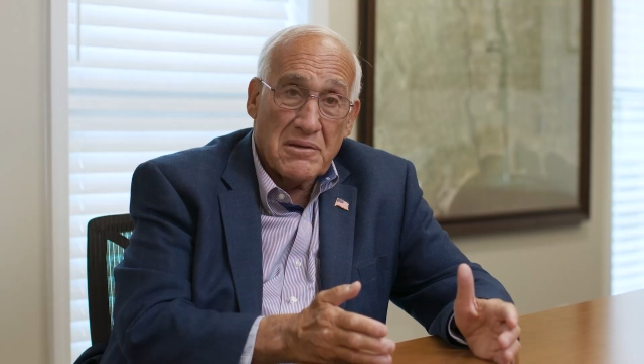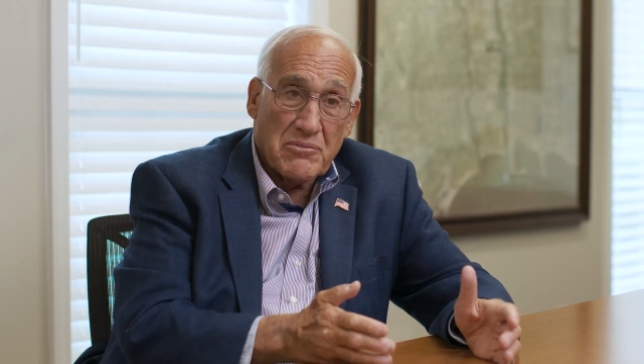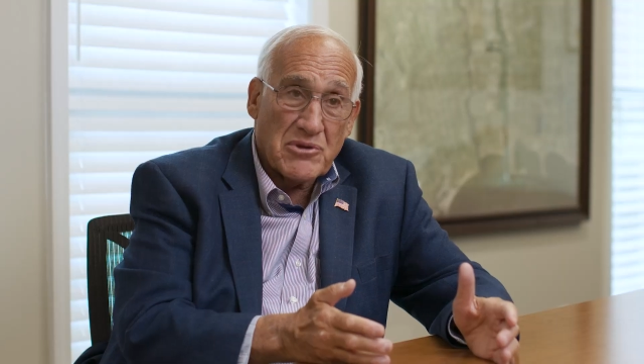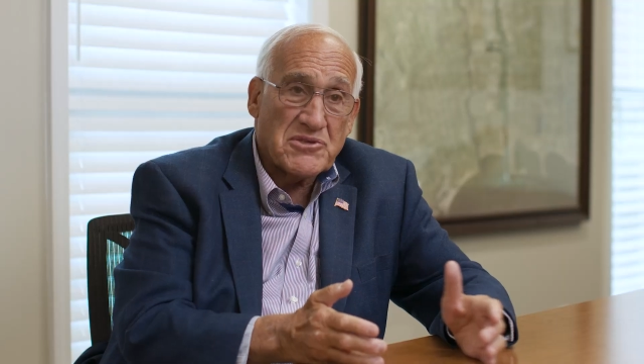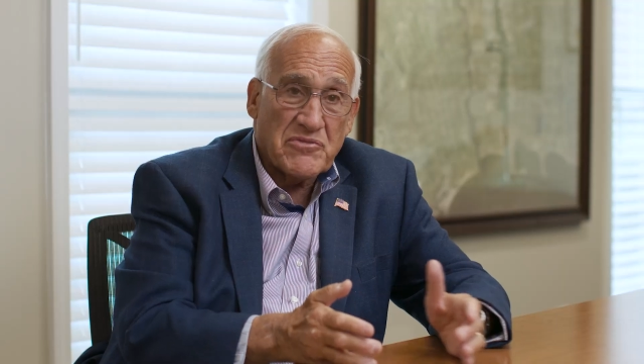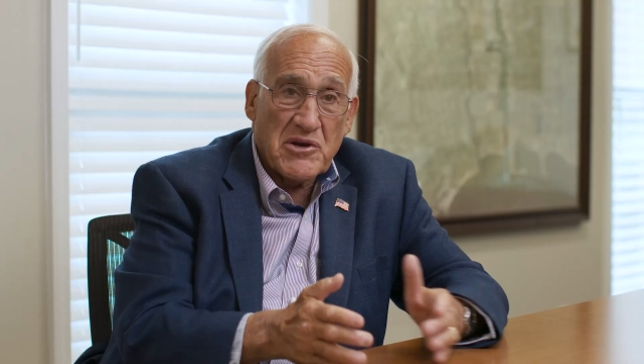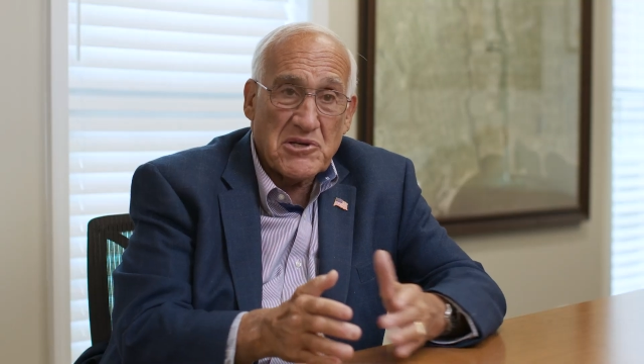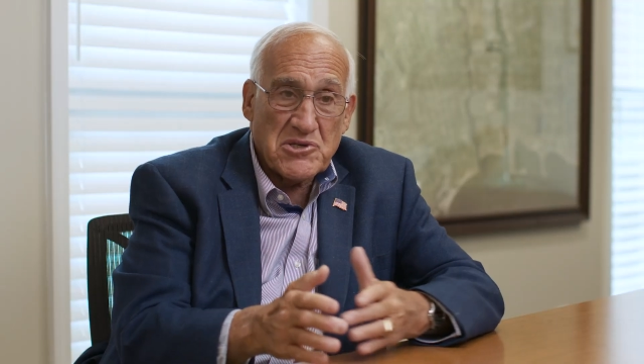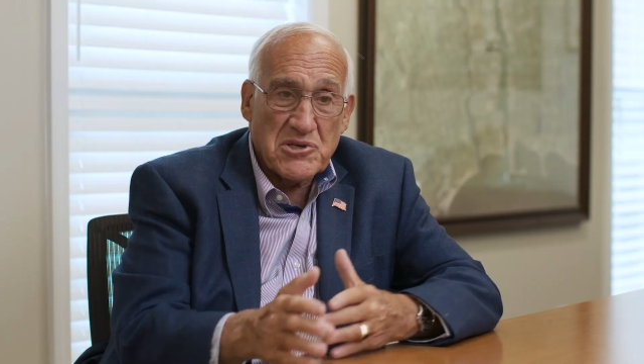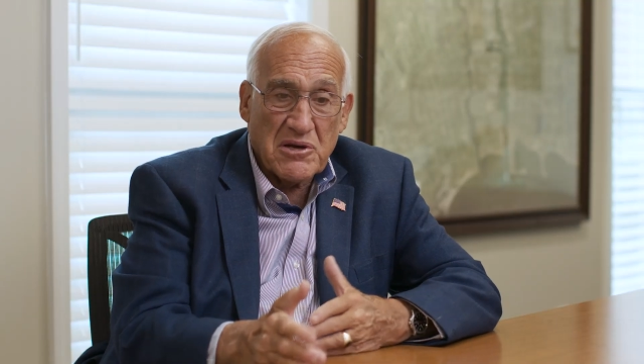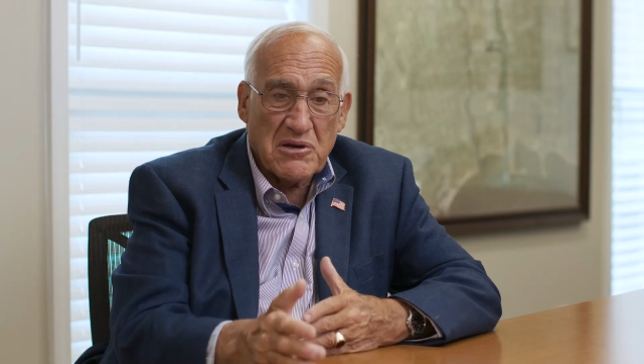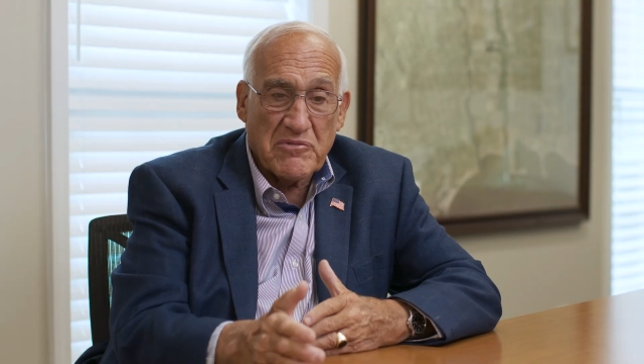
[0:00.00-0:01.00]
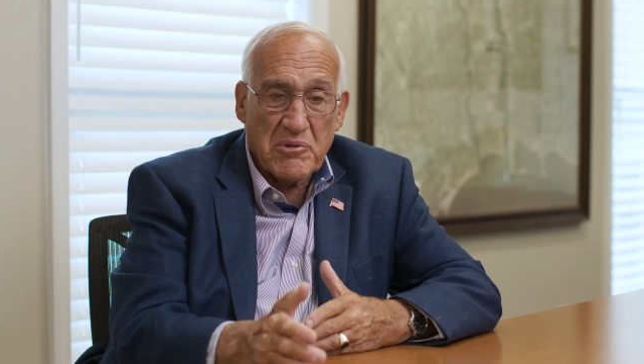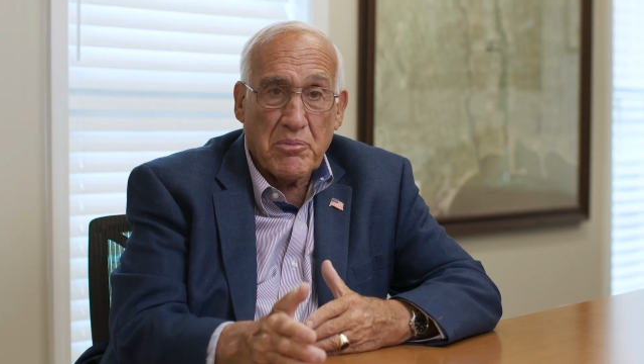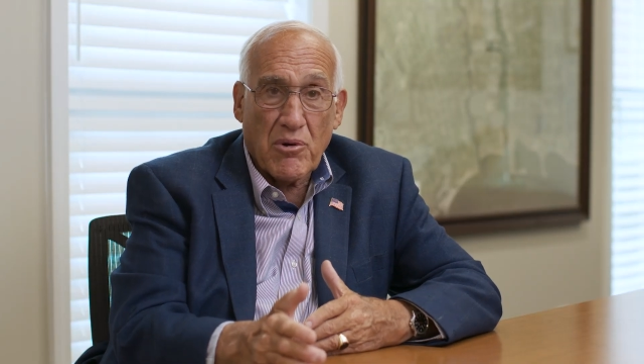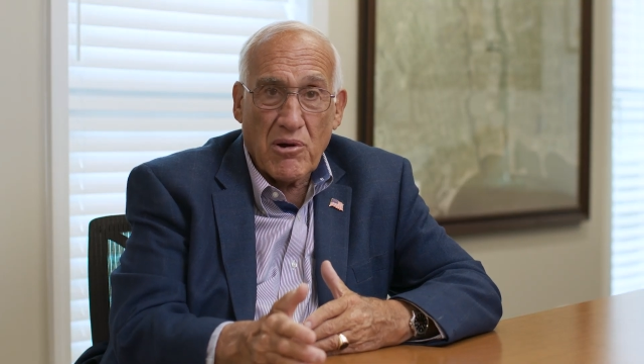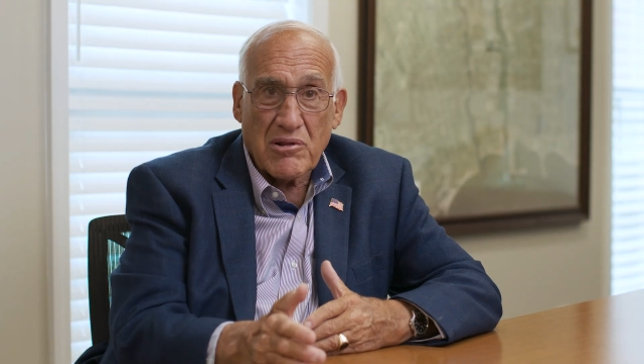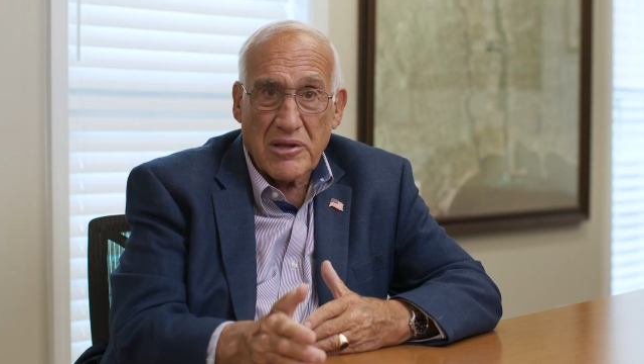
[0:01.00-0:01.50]
Preservation of your
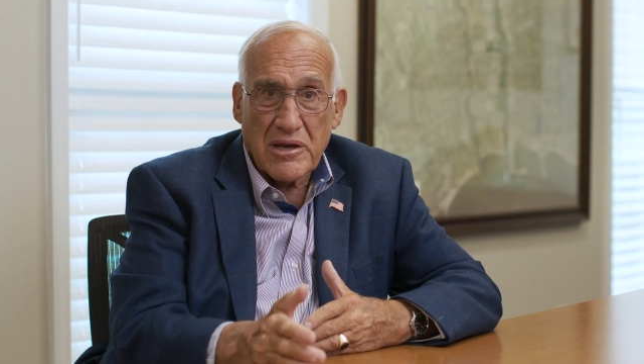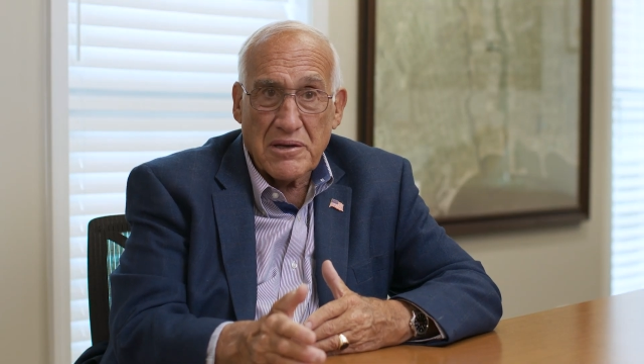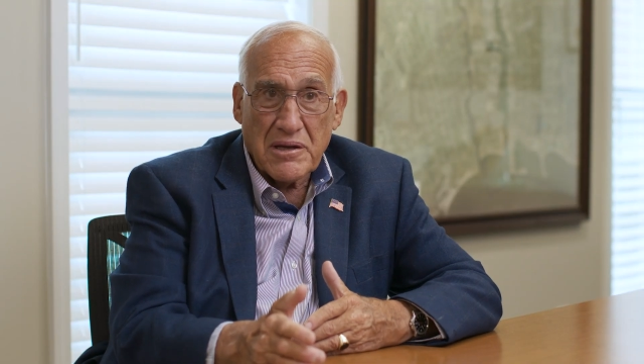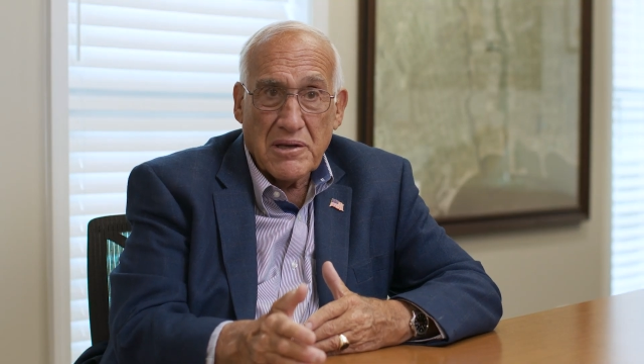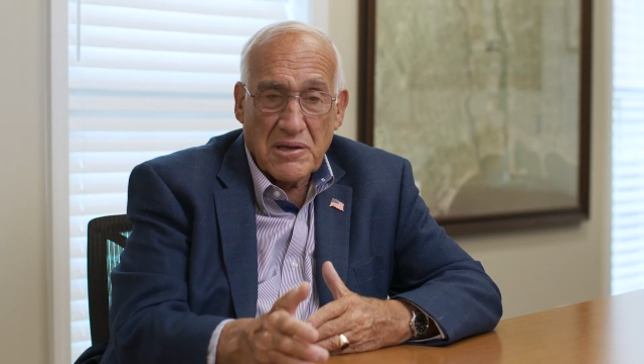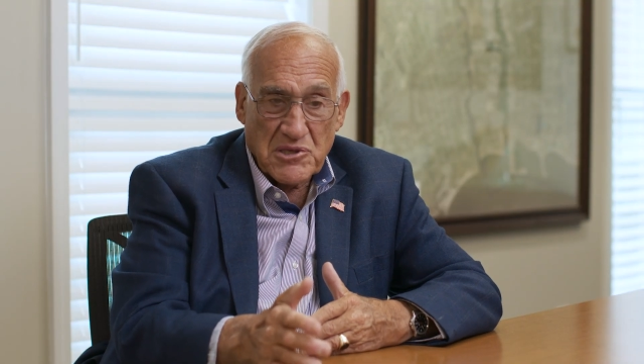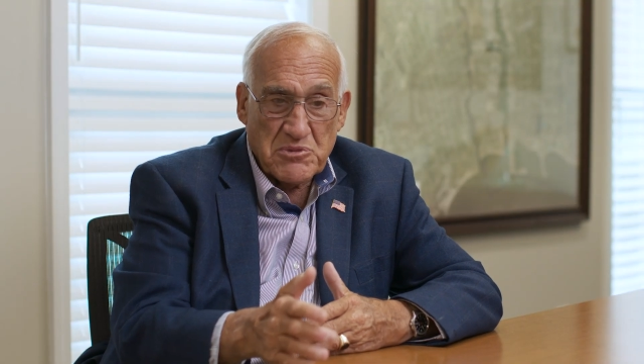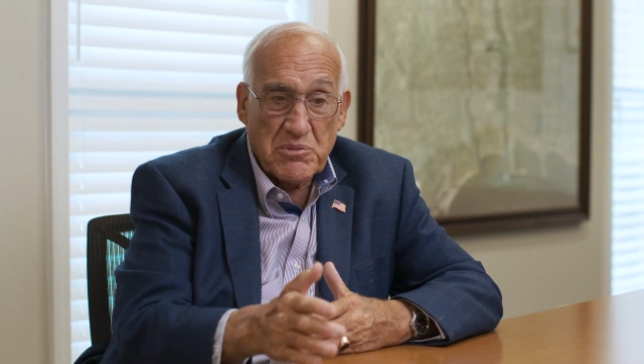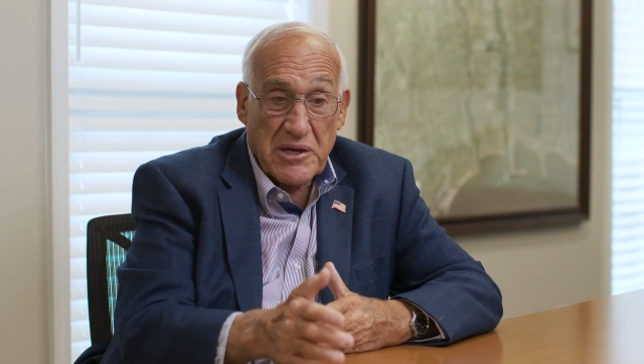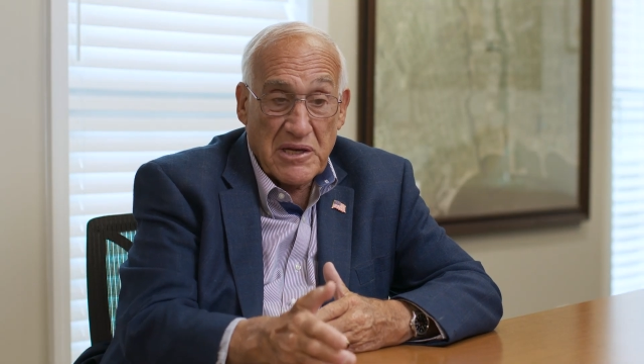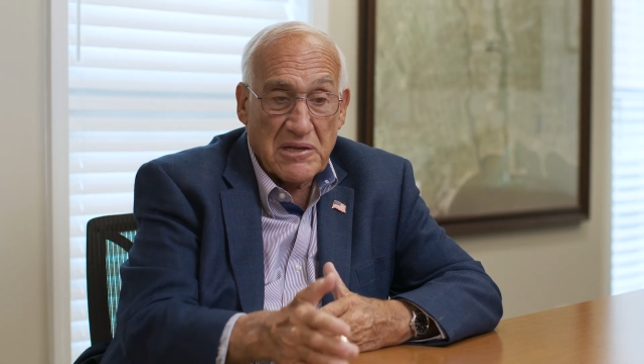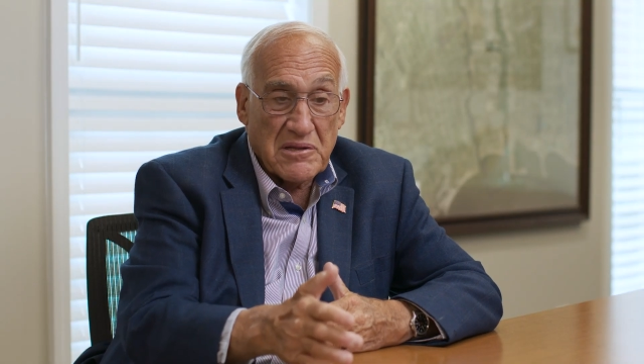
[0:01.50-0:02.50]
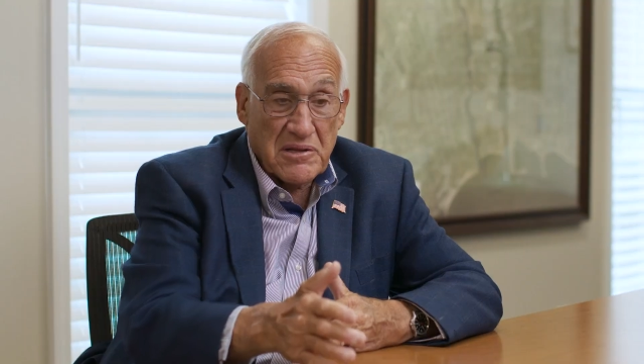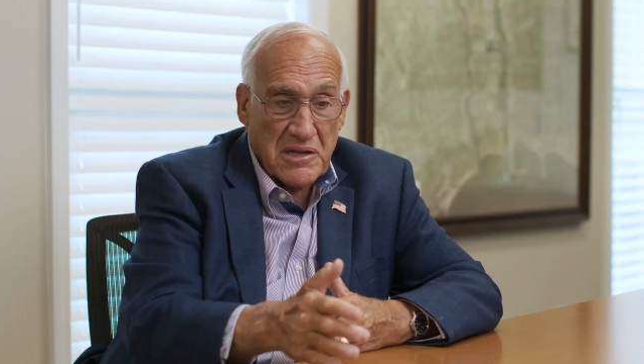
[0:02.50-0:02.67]
parkland is meaning